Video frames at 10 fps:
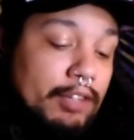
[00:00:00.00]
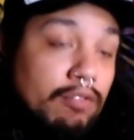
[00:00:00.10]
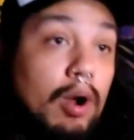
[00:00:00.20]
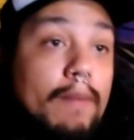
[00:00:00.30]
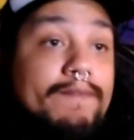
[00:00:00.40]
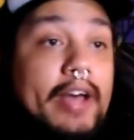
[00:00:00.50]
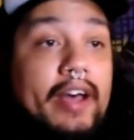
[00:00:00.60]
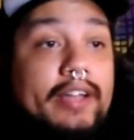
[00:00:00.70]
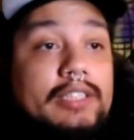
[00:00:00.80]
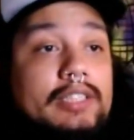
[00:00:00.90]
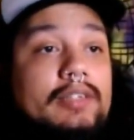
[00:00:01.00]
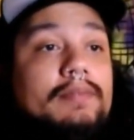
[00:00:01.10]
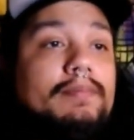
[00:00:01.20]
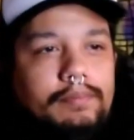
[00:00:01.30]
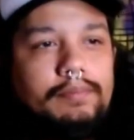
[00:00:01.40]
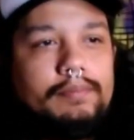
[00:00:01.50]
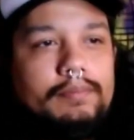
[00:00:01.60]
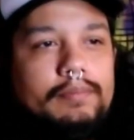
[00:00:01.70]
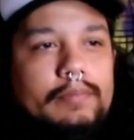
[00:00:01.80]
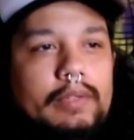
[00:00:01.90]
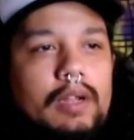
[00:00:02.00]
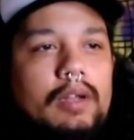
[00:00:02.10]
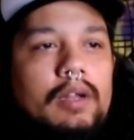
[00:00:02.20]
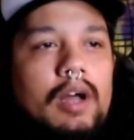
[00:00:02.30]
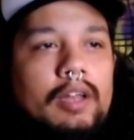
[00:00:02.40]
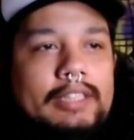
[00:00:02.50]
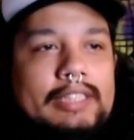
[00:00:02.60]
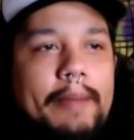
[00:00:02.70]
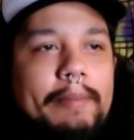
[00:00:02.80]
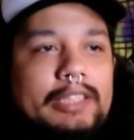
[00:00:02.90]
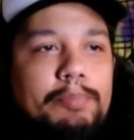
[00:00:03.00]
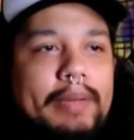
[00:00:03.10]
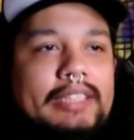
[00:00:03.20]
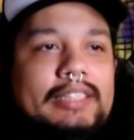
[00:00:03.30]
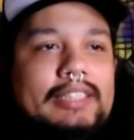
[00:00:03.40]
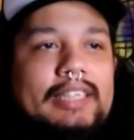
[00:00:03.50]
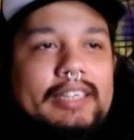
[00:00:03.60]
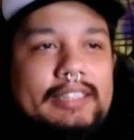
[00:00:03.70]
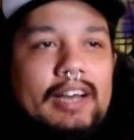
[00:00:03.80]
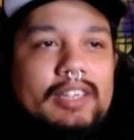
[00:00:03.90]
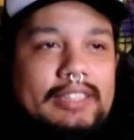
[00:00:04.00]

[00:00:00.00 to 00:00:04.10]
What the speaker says: to grow up fast. Oh, this guy means business. I could tell because